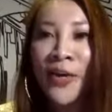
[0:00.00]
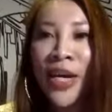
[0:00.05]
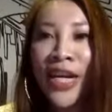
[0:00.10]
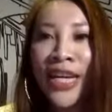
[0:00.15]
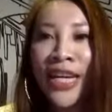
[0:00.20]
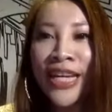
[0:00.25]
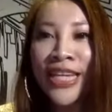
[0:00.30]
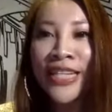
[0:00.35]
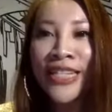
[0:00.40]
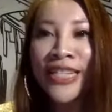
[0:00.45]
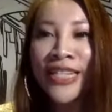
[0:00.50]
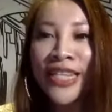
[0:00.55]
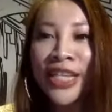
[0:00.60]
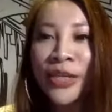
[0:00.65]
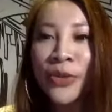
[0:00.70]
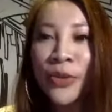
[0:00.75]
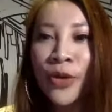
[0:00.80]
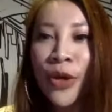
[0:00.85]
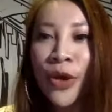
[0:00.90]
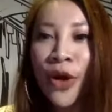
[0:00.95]
I can see
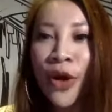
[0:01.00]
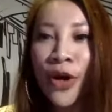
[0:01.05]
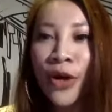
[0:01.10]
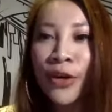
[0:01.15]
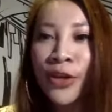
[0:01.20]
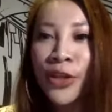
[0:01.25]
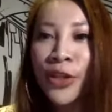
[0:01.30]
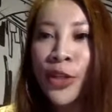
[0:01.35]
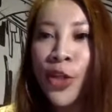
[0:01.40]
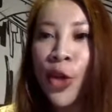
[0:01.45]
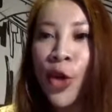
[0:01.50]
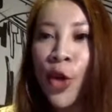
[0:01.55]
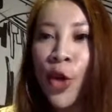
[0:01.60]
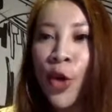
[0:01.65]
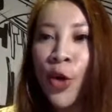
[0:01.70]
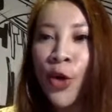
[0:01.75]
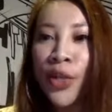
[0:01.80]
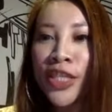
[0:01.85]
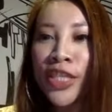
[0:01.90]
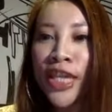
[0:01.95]
you all,
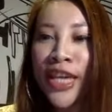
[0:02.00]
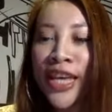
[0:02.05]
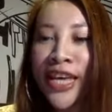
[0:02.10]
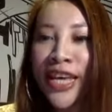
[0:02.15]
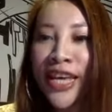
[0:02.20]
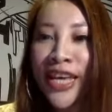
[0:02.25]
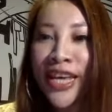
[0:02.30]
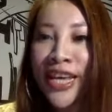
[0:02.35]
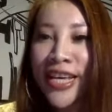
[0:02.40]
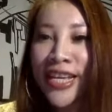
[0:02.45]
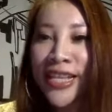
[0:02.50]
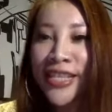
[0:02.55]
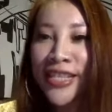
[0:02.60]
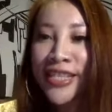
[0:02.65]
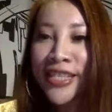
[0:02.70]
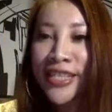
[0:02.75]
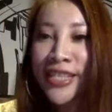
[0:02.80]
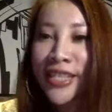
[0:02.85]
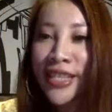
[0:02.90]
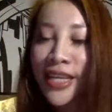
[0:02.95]
so just
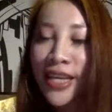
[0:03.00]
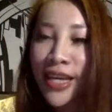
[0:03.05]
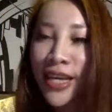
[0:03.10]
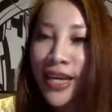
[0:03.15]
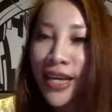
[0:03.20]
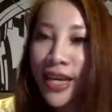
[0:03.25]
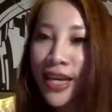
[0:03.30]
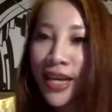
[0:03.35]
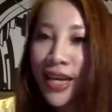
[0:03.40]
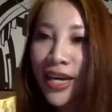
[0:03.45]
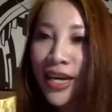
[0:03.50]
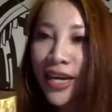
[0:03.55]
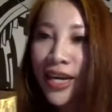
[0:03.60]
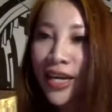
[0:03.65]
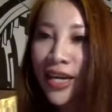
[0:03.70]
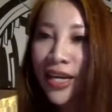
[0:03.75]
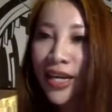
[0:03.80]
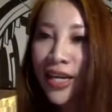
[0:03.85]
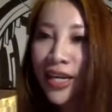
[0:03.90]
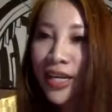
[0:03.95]

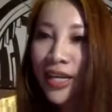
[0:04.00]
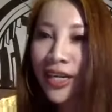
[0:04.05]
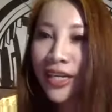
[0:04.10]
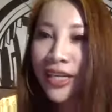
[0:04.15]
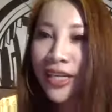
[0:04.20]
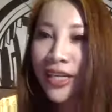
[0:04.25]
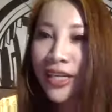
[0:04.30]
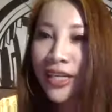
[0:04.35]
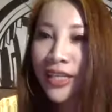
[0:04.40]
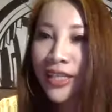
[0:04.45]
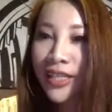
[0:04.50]
uh,